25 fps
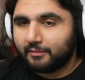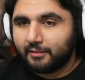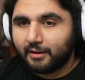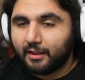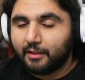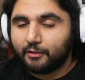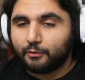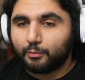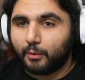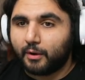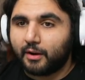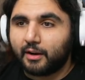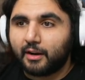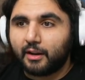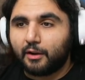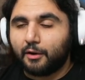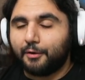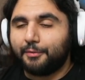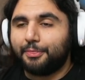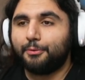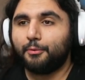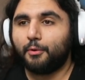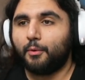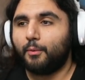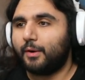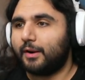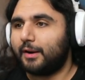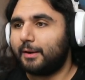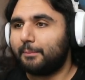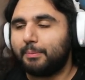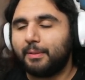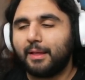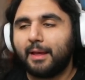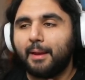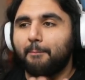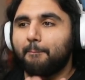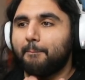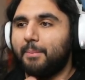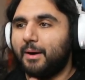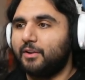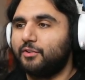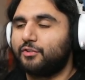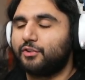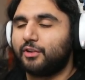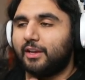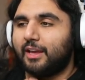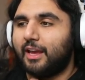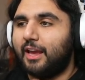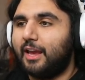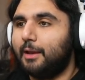Is we're gonna go through, we're gonna play a
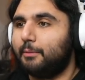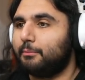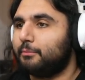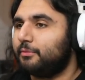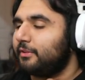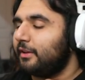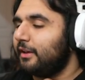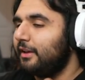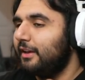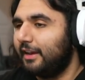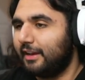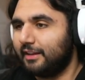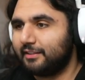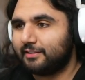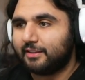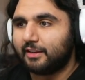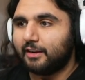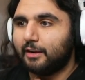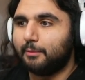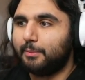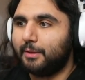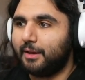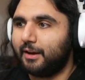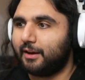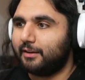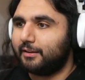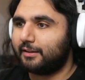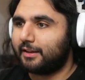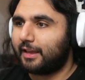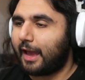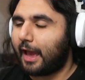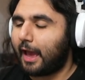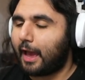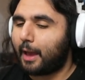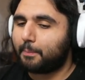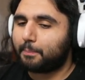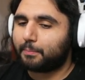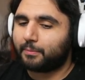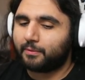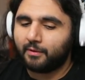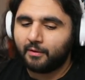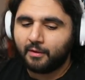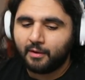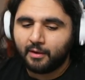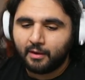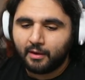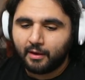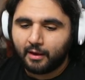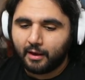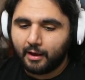bunch of games. It's gonna be uncapped.
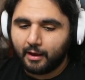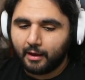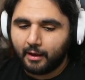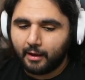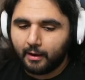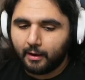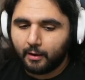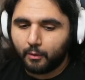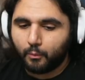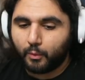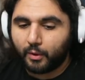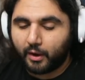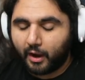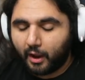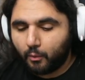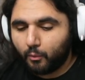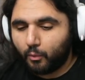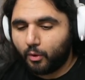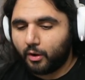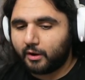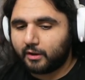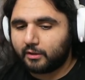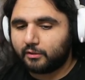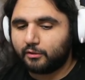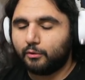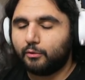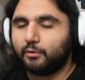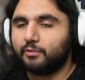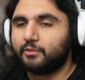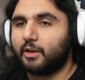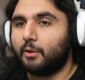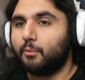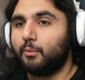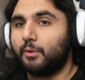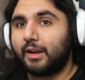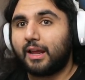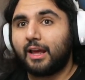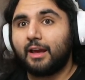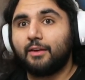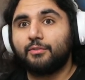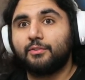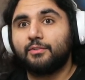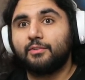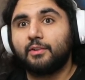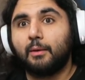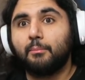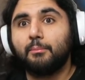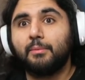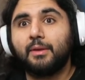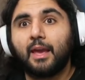Uh, what I want to do is I want to have
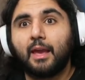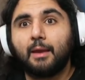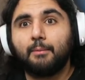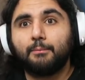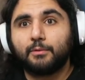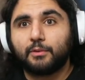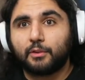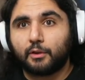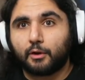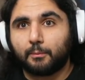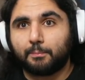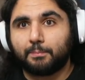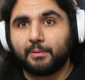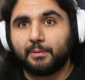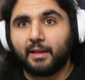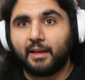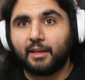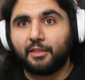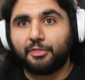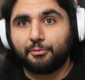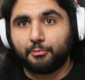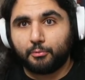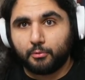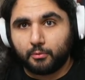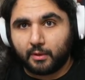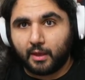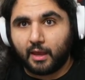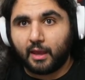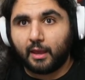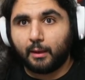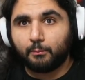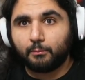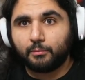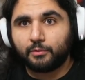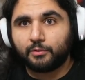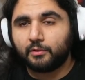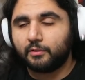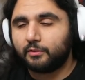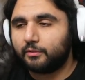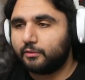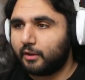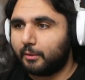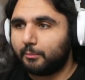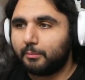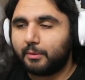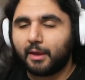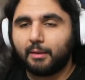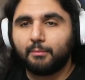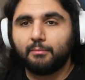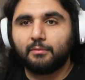some games that are playthrough games,
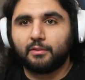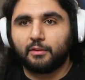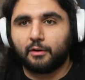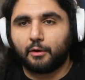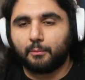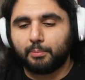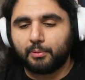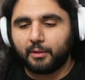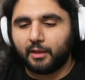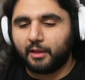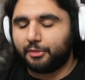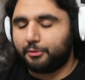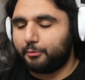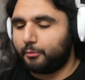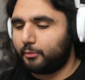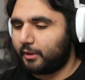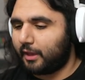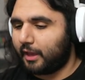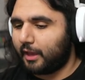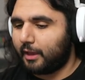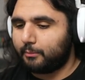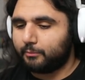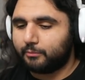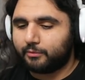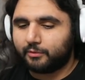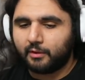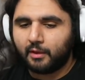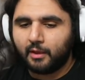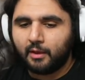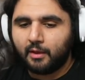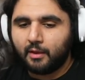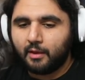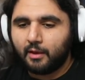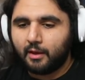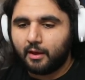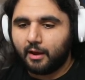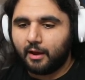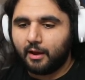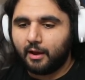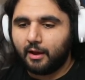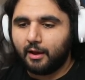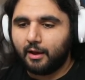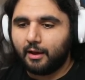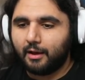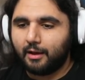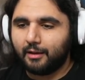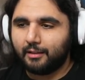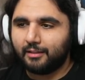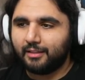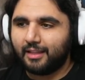some games that are playthrough games,
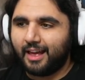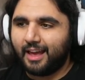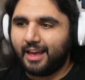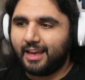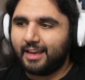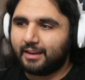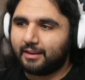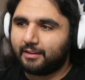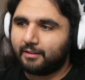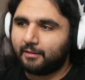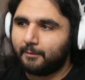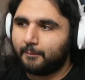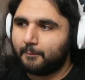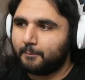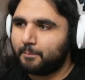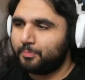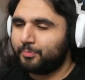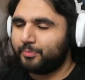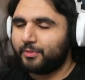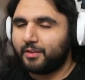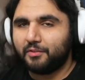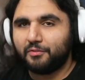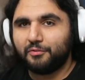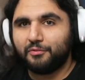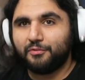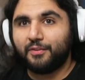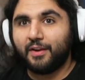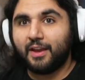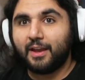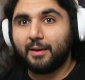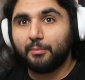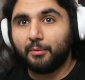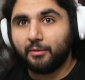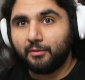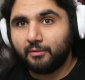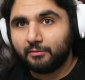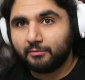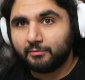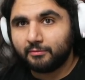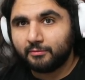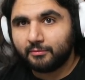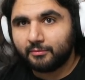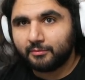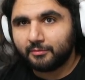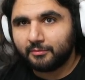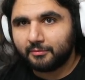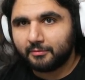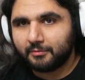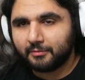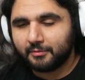uh, like Fable,
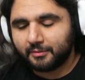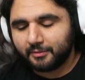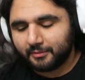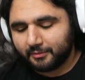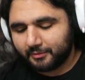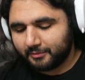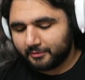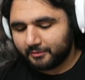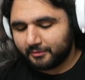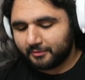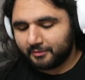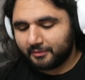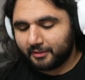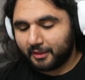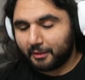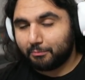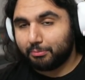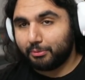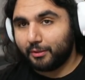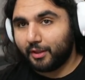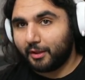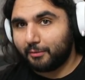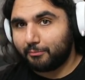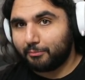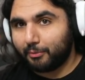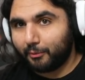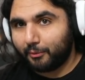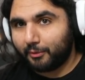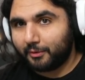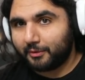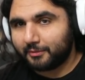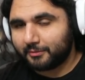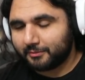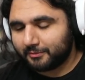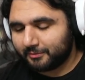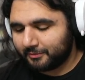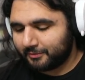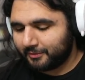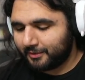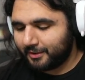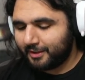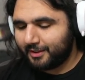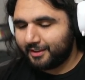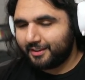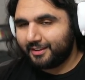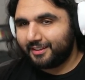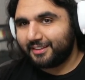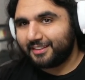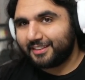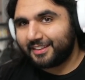like Bloodborne,
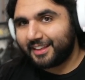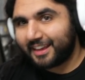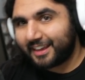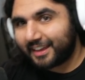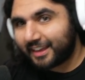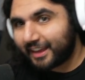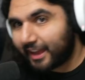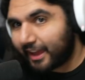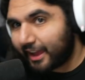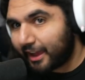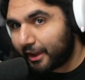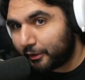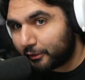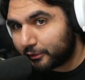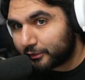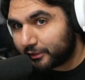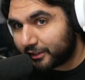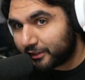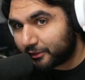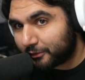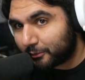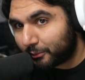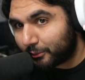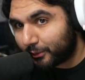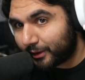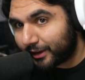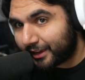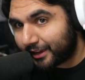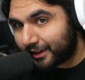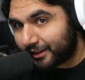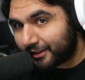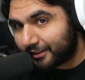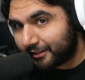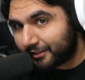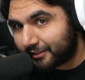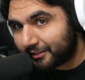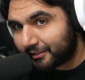like Elden Ring.